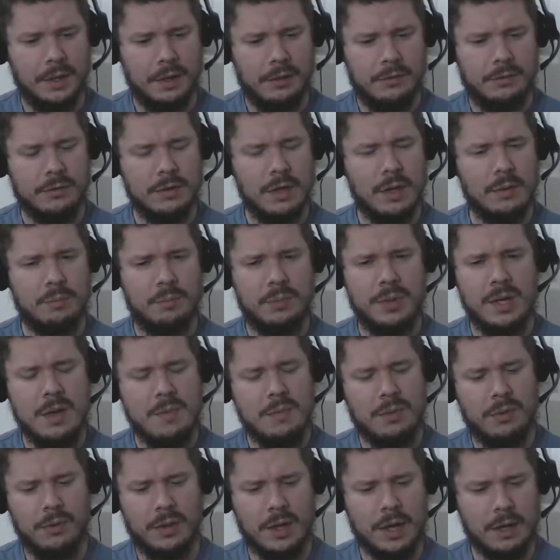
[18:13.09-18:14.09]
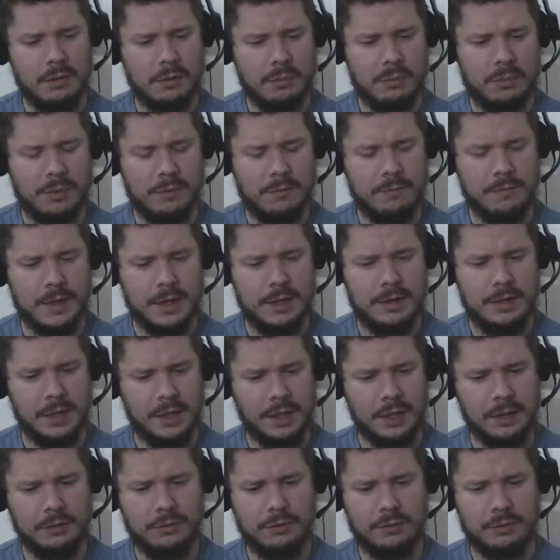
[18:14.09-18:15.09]
It's not people that are
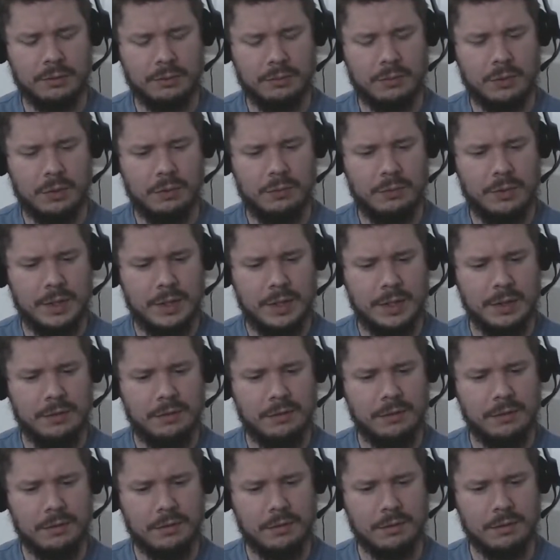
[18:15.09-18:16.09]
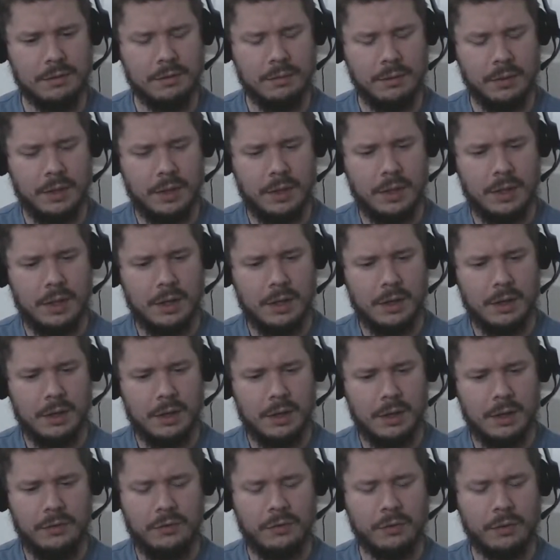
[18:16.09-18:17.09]
preventing us from what we need to do.
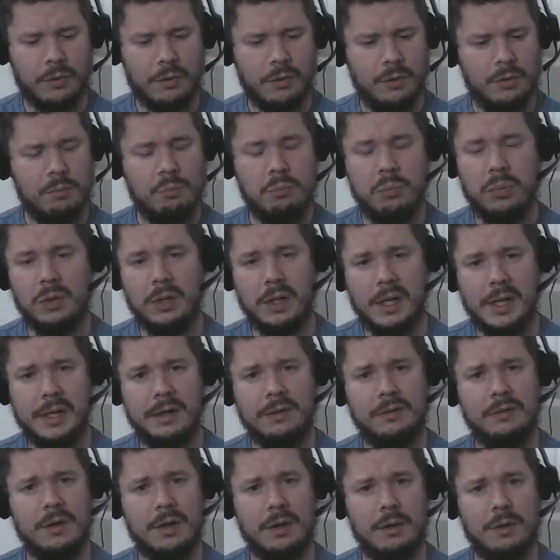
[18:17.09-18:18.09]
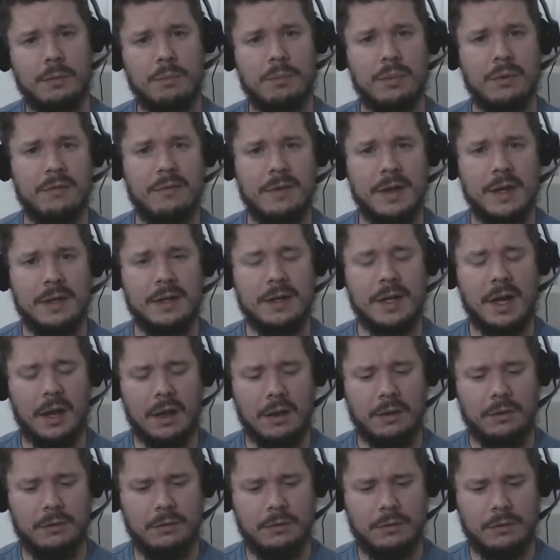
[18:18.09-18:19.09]
It's our own plagues that are
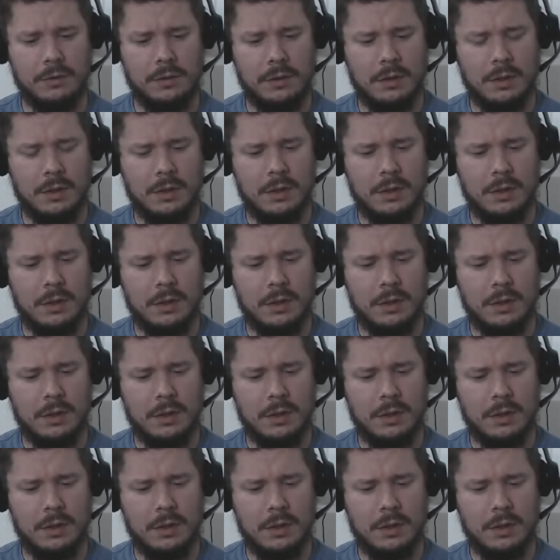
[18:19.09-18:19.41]
preventing us.